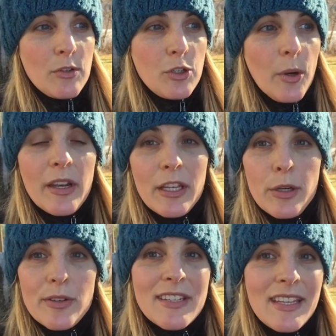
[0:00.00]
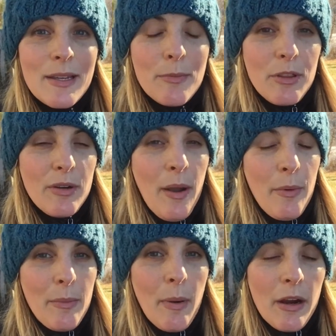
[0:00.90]
joining your team with your
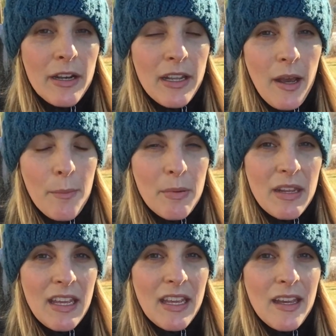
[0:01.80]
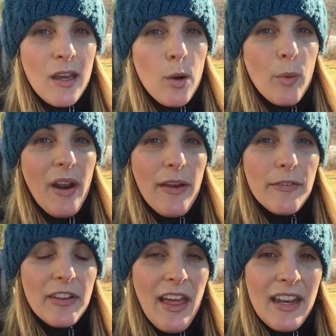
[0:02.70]
network marketing company,
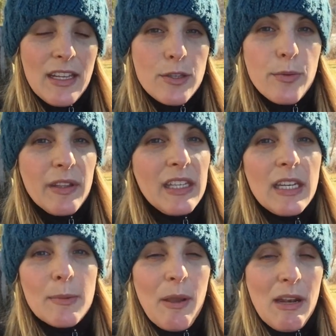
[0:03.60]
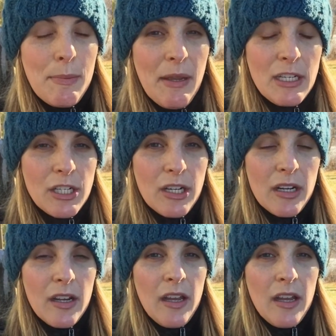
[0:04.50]
whatever that is. You really need to paint a picture